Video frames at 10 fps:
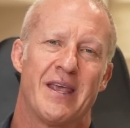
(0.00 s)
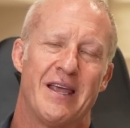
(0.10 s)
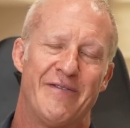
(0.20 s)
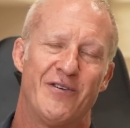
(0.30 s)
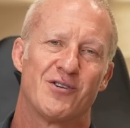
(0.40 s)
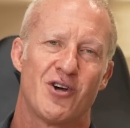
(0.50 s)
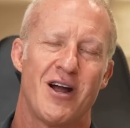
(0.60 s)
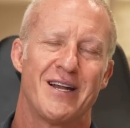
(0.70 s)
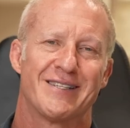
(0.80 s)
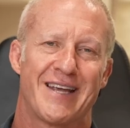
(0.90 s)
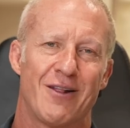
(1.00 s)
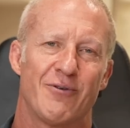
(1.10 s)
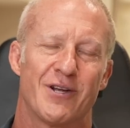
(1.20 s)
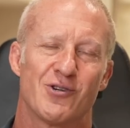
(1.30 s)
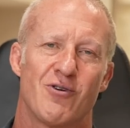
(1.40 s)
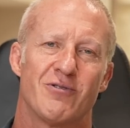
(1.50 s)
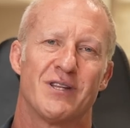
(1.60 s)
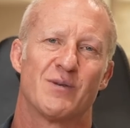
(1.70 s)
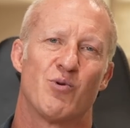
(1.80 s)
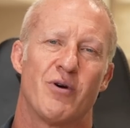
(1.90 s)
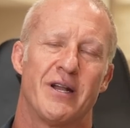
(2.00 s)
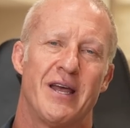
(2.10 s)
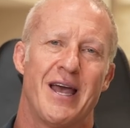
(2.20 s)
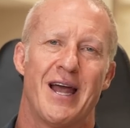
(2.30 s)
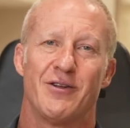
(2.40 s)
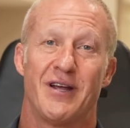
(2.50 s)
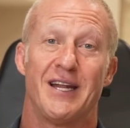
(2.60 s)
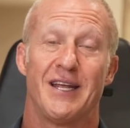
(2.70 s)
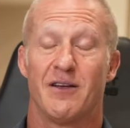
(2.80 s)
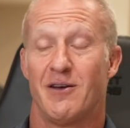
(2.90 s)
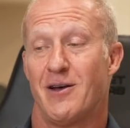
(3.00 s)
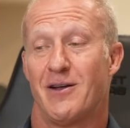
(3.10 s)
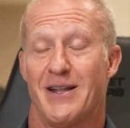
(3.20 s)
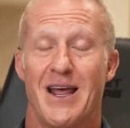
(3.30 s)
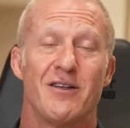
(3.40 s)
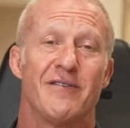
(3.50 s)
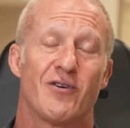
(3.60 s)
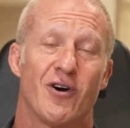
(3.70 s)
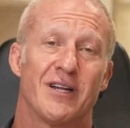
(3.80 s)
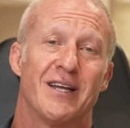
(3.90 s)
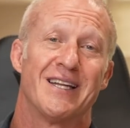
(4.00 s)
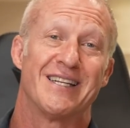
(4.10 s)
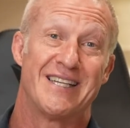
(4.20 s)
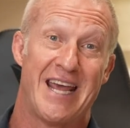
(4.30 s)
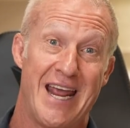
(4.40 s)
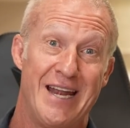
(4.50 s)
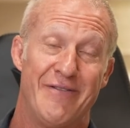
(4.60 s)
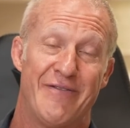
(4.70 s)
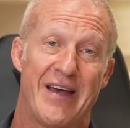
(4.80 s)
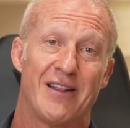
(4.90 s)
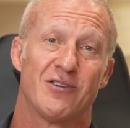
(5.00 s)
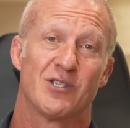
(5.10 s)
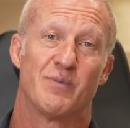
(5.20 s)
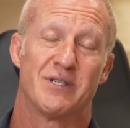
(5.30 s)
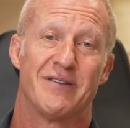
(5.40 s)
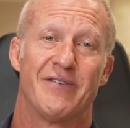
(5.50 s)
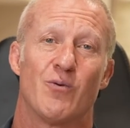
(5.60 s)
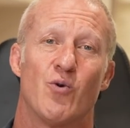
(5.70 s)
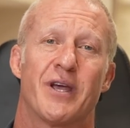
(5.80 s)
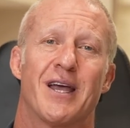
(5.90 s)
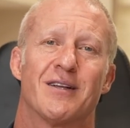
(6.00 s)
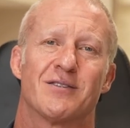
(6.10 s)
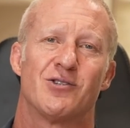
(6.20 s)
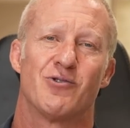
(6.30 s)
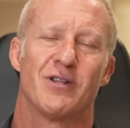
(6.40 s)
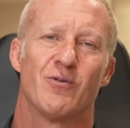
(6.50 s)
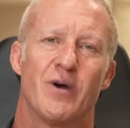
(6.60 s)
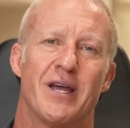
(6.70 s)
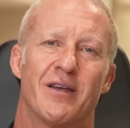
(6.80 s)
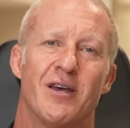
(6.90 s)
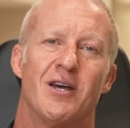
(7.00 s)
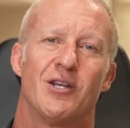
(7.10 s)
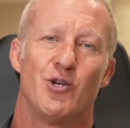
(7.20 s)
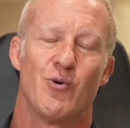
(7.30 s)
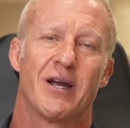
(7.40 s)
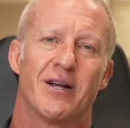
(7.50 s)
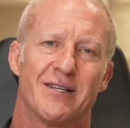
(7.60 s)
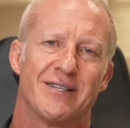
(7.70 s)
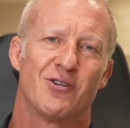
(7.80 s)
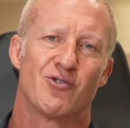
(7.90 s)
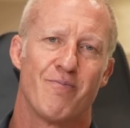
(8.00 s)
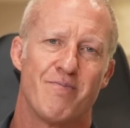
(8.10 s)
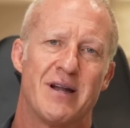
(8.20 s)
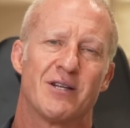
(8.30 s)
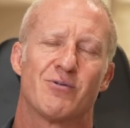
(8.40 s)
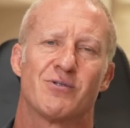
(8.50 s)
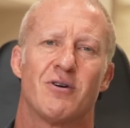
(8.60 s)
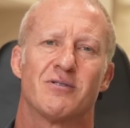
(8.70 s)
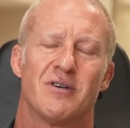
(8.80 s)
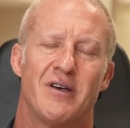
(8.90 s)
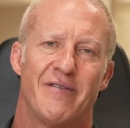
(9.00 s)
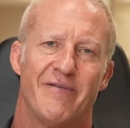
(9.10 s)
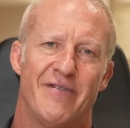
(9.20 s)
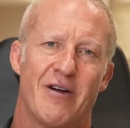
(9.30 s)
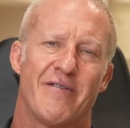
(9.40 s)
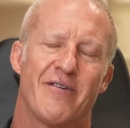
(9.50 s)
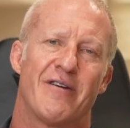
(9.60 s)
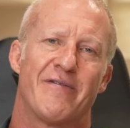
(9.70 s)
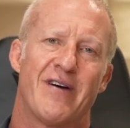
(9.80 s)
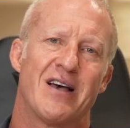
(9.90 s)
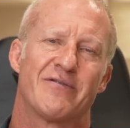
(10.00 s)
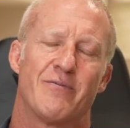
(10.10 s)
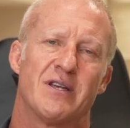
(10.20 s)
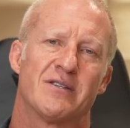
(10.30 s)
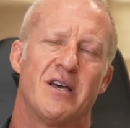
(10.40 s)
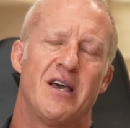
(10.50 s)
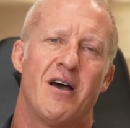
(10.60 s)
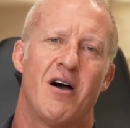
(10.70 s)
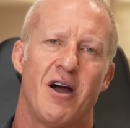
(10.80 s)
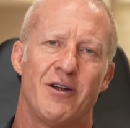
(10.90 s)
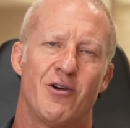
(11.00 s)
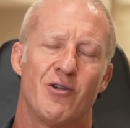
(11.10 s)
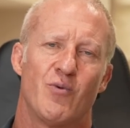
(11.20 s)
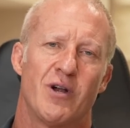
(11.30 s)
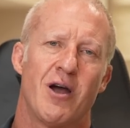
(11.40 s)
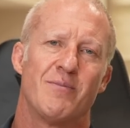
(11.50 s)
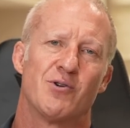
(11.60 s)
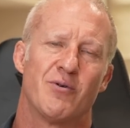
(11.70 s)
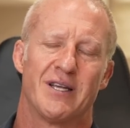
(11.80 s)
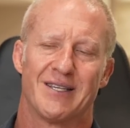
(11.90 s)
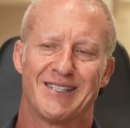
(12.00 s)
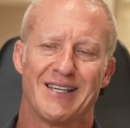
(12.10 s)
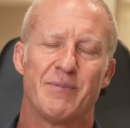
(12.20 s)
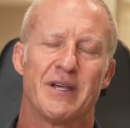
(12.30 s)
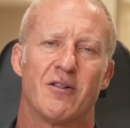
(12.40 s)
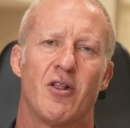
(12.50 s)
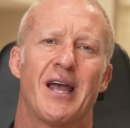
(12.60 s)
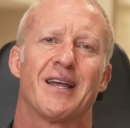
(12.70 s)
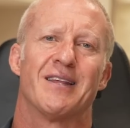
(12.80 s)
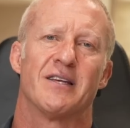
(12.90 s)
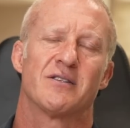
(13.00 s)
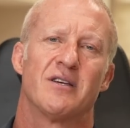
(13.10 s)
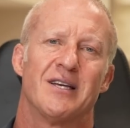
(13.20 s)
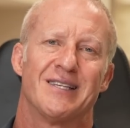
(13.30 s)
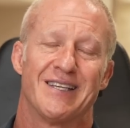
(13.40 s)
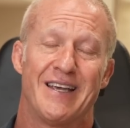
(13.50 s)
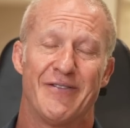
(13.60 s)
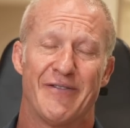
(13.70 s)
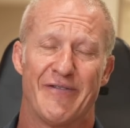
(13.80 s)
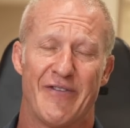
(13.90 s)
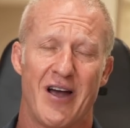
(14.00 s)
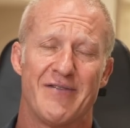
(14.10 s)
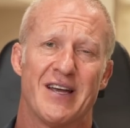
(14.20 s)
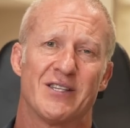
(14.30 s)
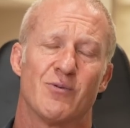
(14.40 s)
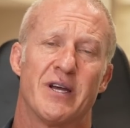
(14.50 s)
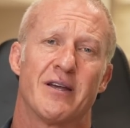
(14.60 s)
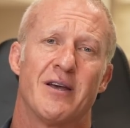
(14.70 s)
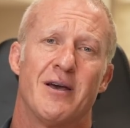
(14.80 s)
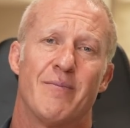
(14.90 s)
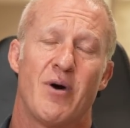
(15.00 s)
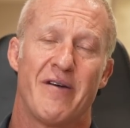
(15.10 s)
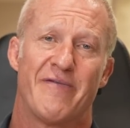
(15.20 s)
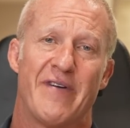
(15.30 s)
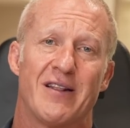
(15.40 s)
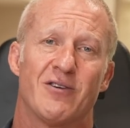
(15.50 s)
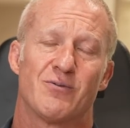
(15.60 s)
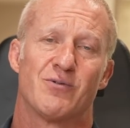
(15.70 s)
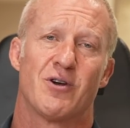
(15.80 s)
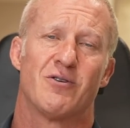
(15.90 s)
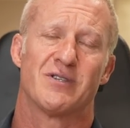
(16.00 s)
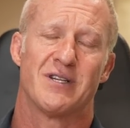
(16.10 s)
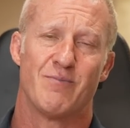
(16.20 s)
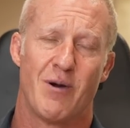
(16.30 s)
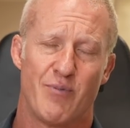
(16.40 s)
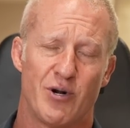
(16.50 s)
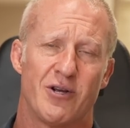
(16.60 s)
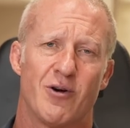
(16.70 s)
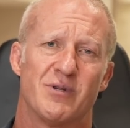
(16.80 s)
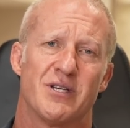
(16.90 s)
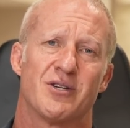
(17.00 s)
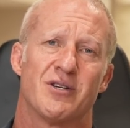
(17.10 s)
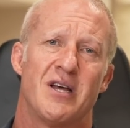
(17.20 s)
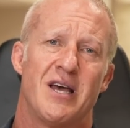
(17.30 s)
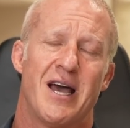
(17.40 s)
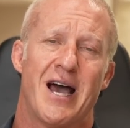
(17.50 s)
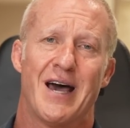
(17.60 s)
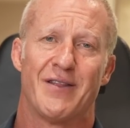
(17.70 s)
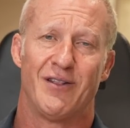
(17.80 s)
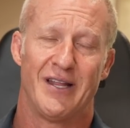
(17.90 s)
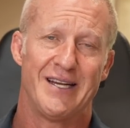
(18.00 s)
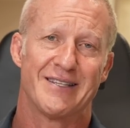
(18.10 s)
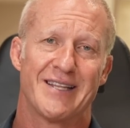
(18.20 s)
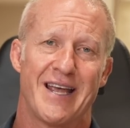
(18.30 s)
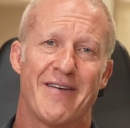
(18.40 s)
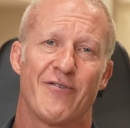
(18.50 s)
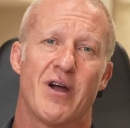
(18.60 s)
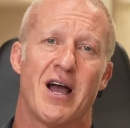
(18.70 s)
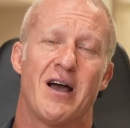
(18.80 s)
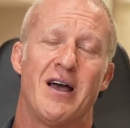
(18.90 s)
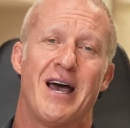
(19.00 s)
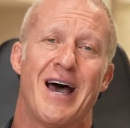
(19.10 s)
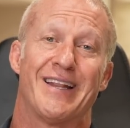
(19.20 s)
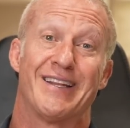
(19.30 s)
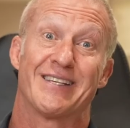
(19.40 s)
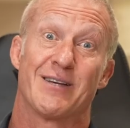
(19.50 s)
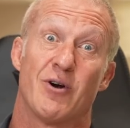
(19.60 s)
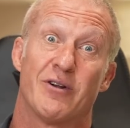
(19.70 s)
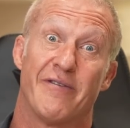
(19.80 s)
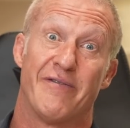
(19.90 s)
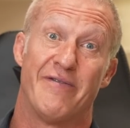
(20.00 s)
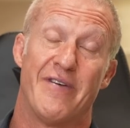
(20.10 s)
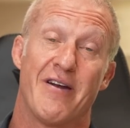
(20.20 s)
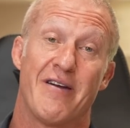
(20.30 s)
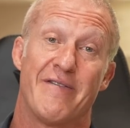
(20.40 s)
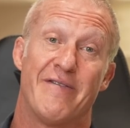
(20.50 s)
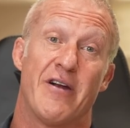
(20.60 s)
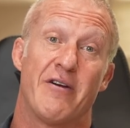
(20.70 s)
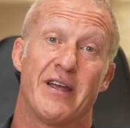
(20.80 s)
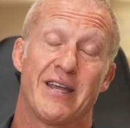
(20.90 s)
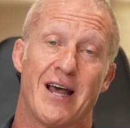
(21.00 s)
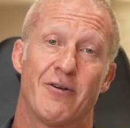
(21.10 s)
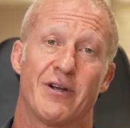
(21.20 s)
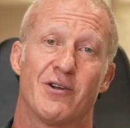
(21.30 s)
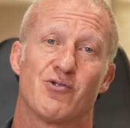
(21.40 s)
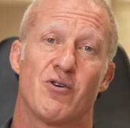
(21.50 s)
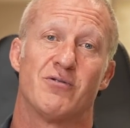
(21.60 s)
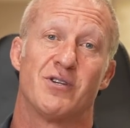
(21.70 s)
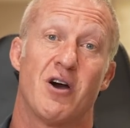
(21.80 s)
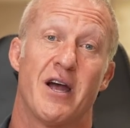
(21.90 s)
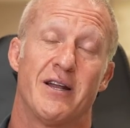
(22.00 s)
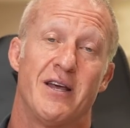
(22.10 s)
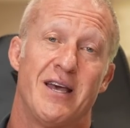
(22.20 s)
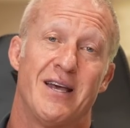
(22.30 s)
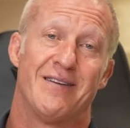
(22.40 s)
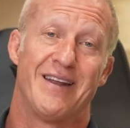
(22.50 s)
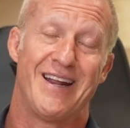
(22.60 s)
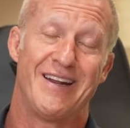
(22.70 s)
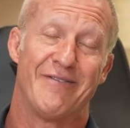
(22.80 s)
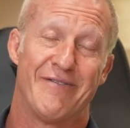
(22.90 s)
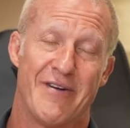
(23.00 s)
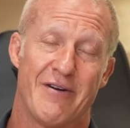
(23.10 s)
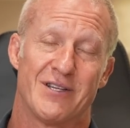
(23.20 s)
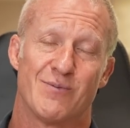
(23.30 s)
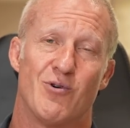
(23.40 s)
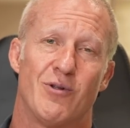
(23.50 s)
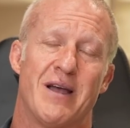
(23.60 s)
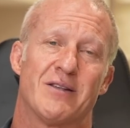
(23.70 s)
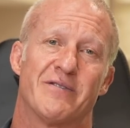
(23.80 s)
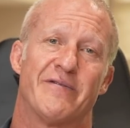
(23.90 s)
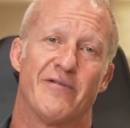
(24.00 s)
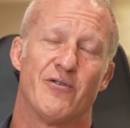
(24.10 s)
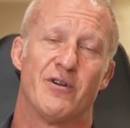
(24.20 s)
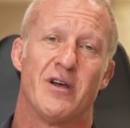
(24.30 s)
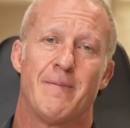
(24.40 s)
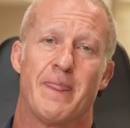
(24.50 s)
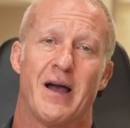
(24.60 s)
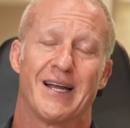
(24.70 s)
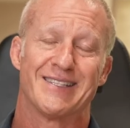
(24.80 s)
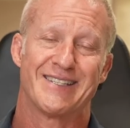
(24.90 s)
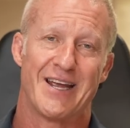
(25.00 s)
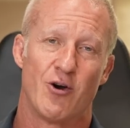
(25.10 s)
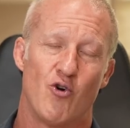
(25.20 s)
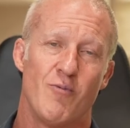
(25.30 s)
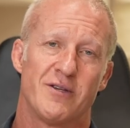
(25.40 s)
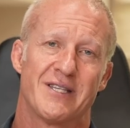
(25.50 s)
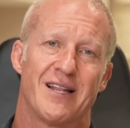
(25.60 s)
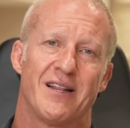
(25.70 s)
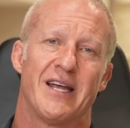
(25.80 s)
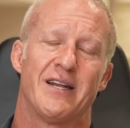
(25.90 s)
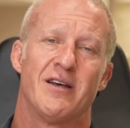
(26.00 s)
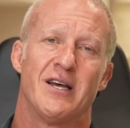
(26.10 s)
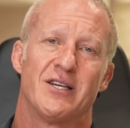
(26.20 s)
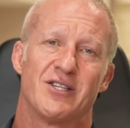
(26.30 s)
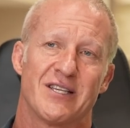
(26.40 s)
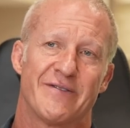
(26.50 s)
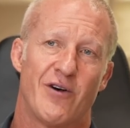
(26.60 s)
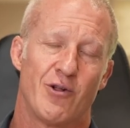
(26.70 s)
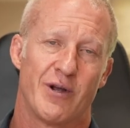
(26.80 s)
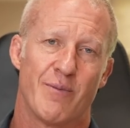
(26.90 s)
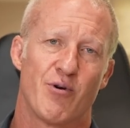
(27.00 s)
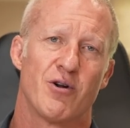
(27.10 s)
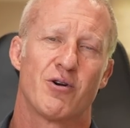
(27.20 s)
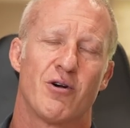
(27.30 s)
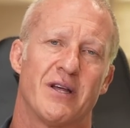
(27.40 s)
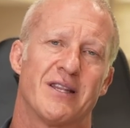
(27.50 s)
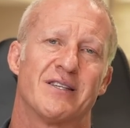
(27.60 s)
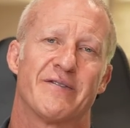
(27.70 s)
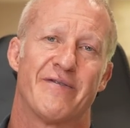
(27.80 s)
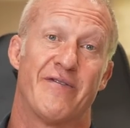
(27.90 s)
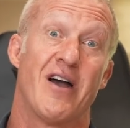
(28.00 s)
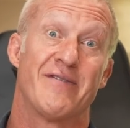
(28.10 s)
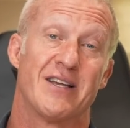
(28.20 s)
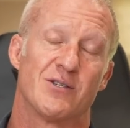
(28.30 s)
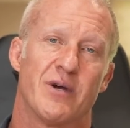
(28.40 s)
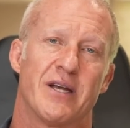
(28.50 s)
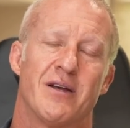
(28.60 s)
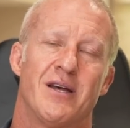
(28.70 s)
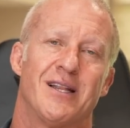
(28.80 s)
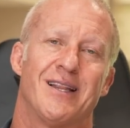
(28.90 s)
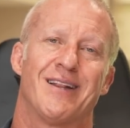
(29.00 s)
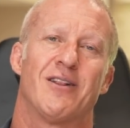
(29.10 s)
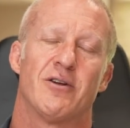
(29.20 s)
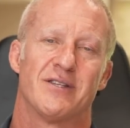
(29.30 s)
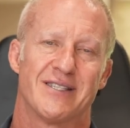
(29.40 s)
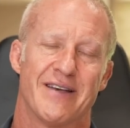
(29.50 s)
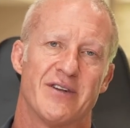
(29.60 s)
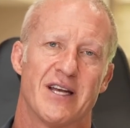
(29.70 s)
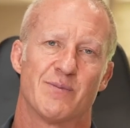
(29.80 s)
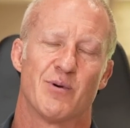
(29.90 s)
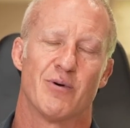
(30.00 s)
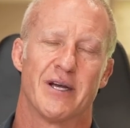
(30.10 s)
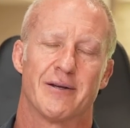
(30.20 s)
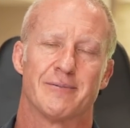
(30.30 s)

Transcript: If your diet is calorie controlled at this point and you're hitting, now you've got 10 fat loss specific workouts during the week, you are going to see tremendous results very, very fast from this. I know that when I'm doing something like this, even 5 days a week, my fat loss results and my body composition are the leanest they ever are, unless I'm on a very, very calorie controlled diet, eating very small amounts of food. I can stay almost that lean just following a protocol like this 5 days a week, let alone 7 days per week.